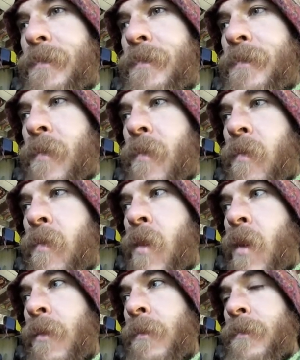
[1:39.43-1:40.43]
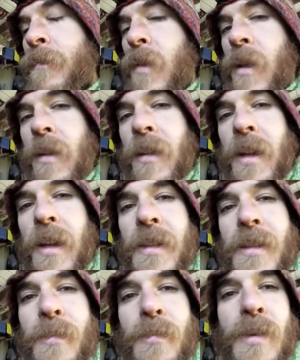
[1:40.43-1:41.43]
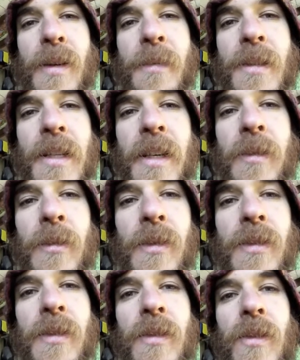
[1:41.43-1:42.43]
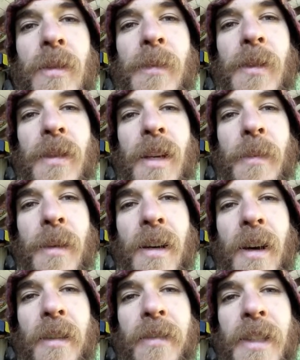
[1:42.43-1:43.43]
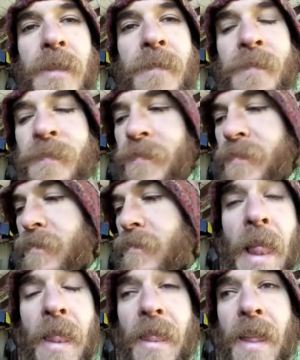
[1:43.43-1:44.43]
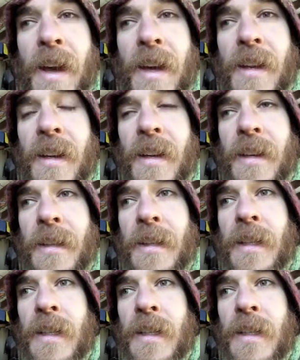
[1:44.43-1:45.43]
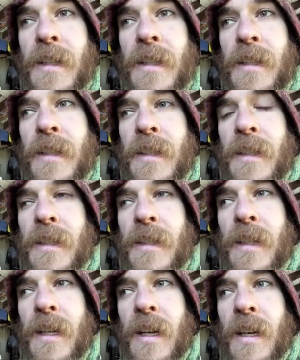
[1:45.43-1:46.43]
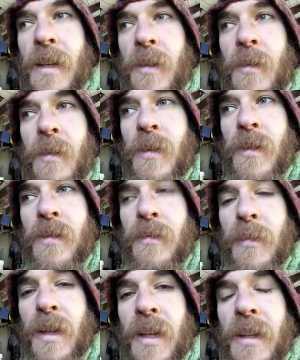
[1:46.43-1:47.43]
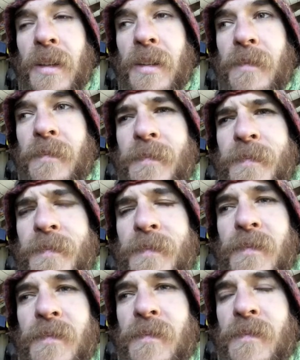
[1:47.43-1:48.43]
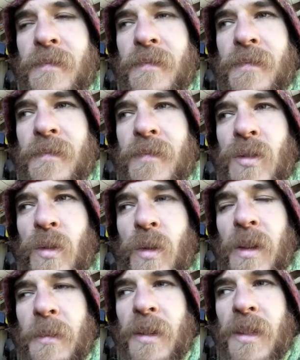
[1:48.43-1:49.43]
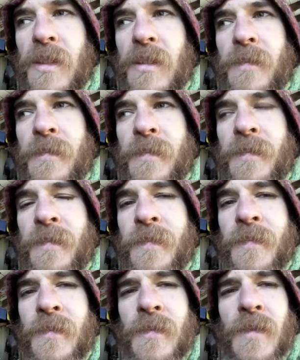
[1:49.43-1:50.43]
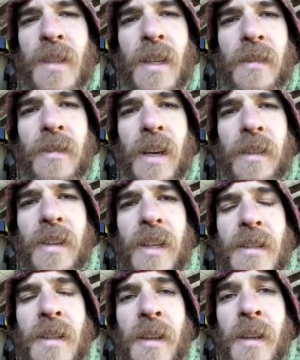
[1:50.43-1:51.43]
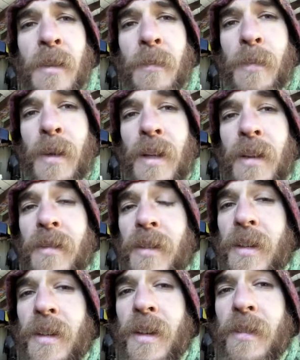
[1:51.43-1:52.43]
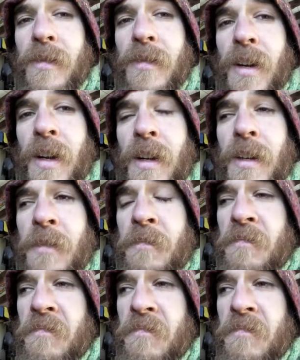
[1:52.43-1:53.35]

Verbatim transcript: that it's pretty much equal to a normal cup of coffee that uh, I would have made in 20 minutes, so five days. But if you didn't have a fire,